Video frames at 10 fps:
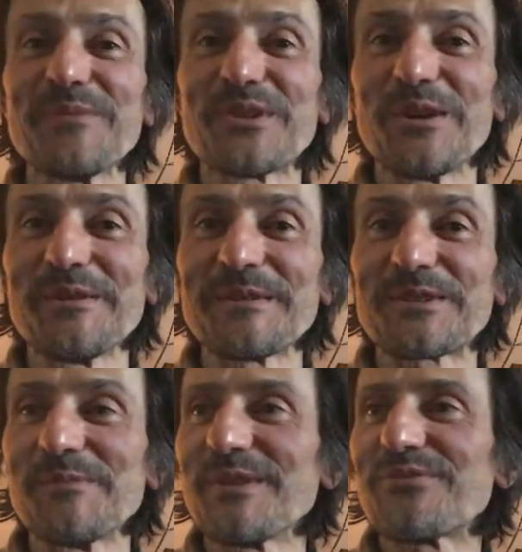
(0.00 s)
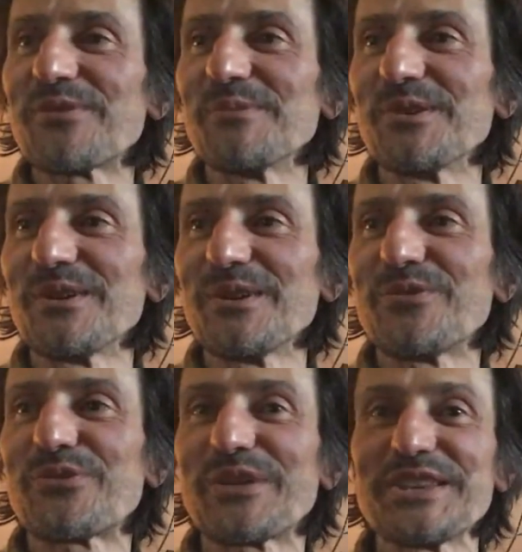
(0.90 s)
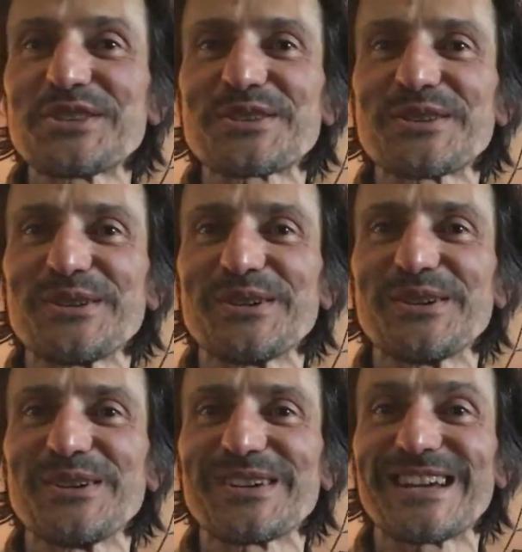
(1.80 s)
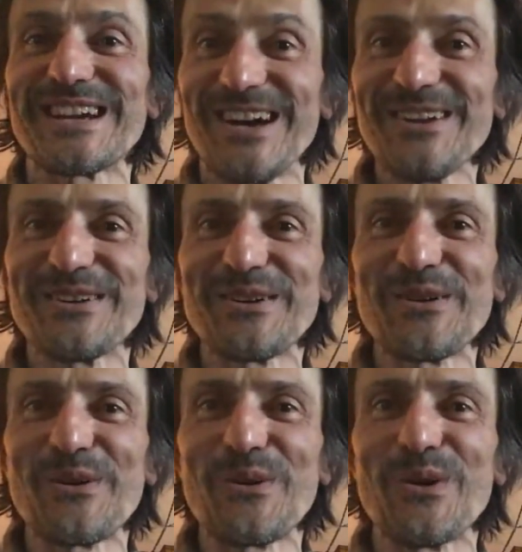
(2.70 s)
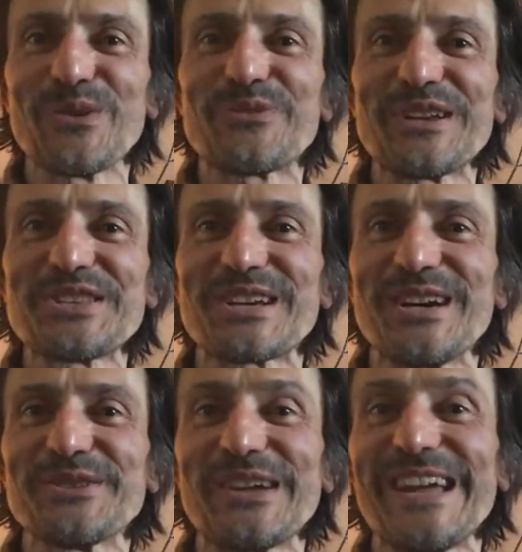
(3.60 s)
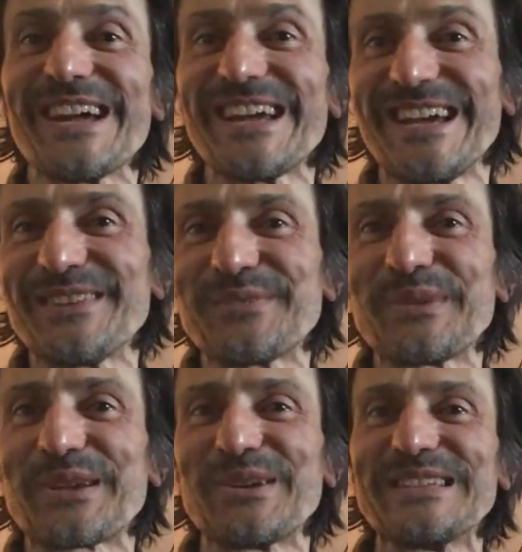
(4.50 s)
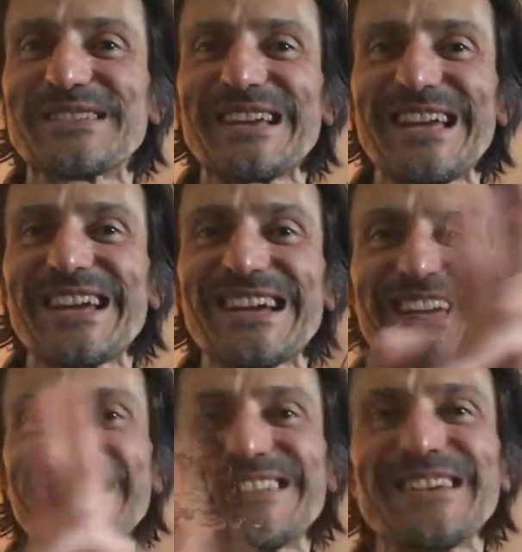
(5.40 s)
coming from a French car, French car, the R8. We call it R8